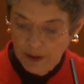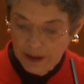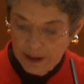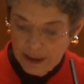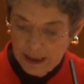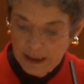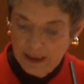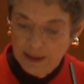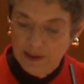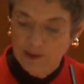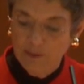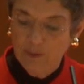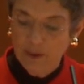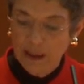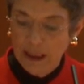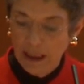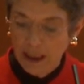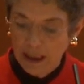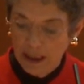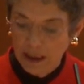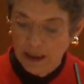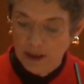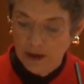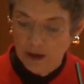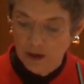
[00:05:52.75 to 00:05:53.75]
but is
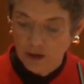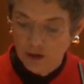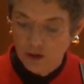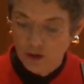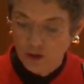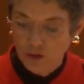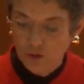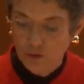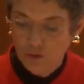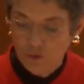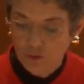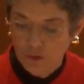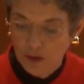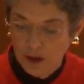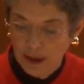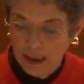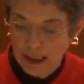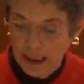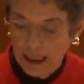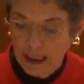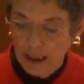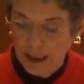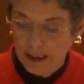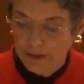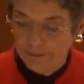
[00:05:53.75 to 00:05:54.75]
beginning to
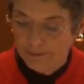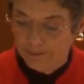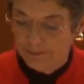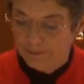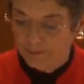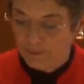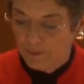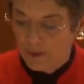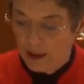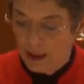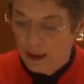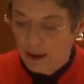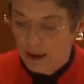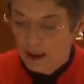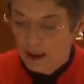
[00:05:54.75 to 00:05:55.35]
again.